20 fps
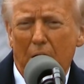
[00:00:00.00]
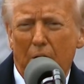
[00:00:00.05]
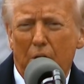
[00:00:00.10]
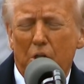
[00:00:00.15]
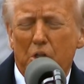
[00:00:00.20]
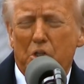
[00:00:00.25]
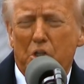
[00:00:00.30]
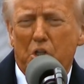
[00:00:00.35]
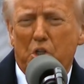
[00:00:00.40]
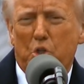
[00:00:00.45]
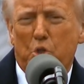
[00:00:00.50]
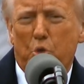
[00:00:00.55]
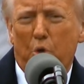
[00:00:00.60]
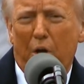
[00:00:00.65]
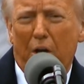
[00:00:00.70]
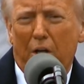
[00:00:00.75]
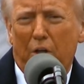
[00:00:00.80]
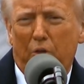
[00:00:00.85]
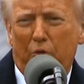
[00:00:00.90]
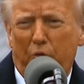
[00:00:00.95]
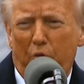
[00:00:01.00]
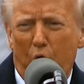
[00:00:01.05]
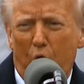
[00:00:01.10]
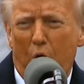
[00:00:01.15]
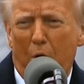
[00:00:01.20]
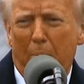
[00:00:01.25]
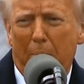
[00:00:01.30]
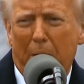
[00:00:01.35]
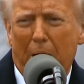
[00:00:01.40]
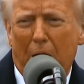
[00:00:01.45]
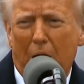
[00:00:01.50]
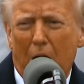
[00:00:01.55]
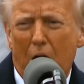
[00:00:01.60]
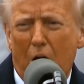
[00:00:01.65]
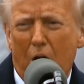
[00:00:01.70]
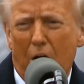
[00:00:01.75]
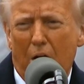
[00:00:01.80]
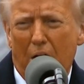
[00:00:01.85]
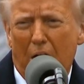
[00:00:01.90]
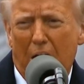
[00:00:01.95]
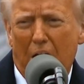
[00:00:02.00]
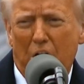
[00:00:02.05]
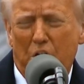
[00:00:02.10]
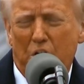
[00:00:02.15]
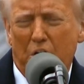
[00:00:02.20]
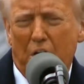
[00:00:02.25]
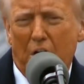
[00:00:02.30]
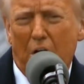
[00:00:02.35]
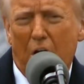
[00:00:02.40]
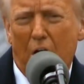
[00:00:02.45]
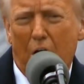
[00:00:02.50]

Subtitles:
This is transforming our nation.